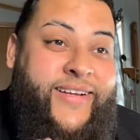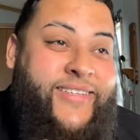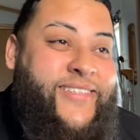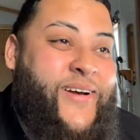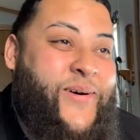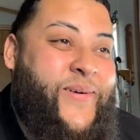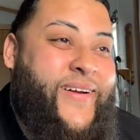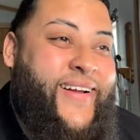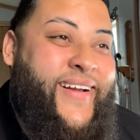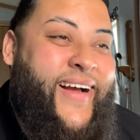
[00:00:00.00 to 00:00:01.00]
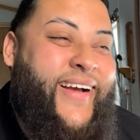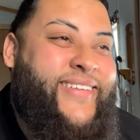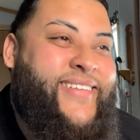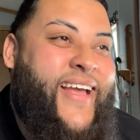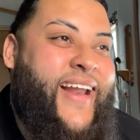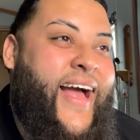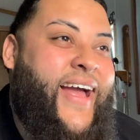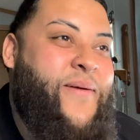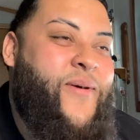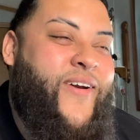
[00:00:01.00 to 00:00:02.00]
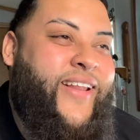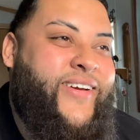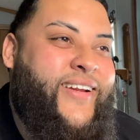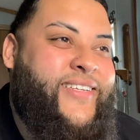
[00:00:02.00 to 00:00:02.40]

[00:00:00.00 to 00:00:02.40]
So I said I am already looking